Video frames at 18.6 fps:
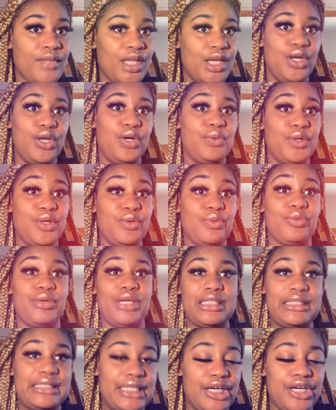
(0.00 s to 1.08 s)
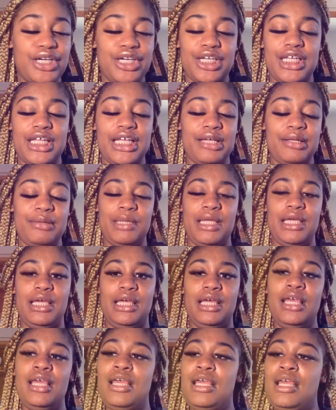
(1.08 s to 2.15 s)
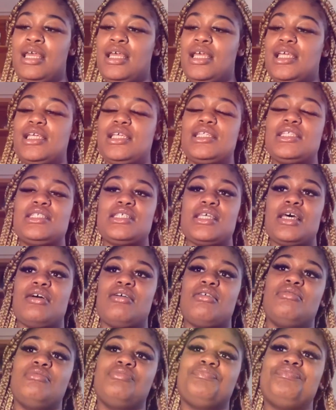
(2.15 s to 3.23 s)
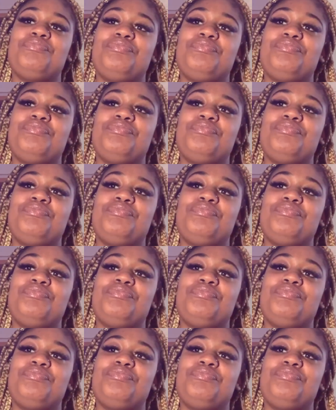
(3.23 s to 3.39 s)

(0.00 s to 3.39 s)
you don't want to re-tear your damn knee. And so